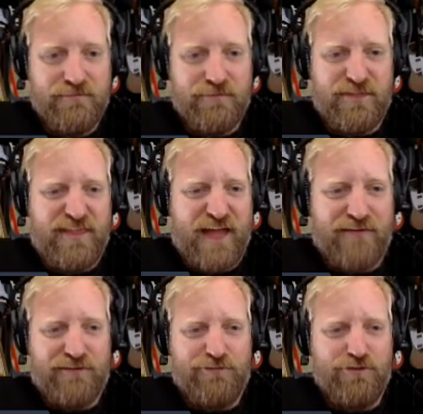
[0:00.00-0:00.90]
But then they
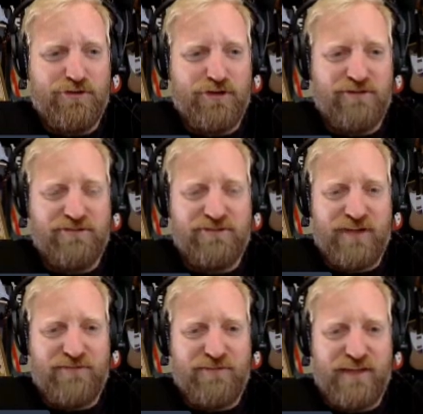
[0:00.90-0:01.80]
have like food carts and
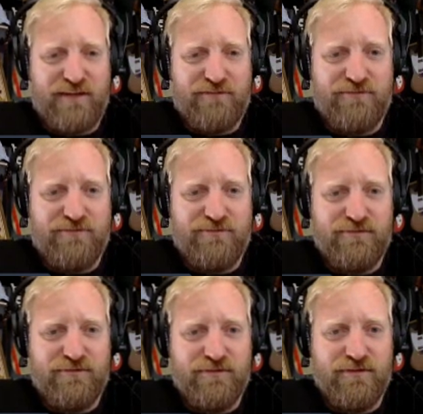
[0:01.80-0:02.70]
stuff, and they have,
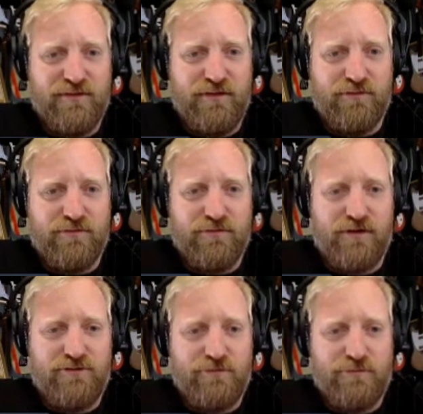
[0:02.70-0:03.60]
you know,
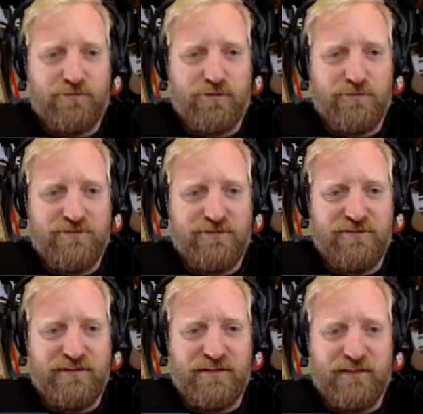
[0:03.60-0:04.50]
concert
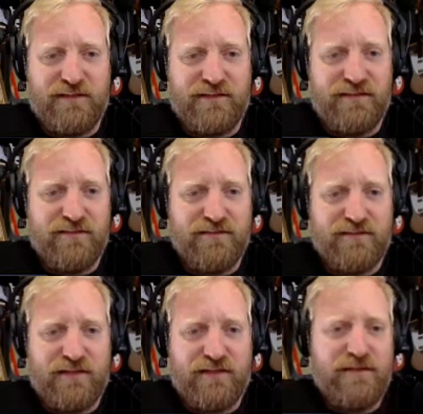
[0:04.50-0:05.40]
performances, and
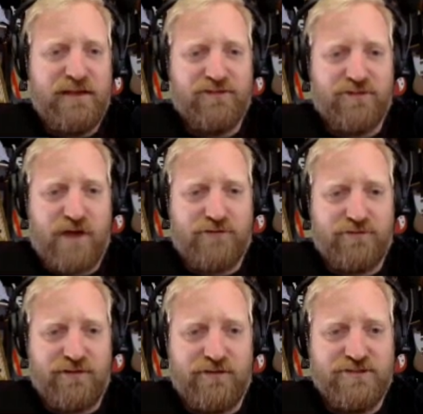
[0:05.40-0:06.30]
like Nita Strauss
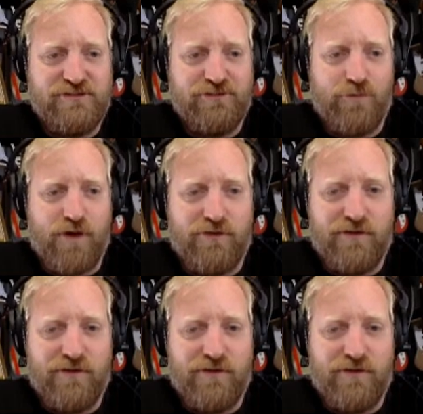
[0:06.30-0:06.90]
was there, and she's just walking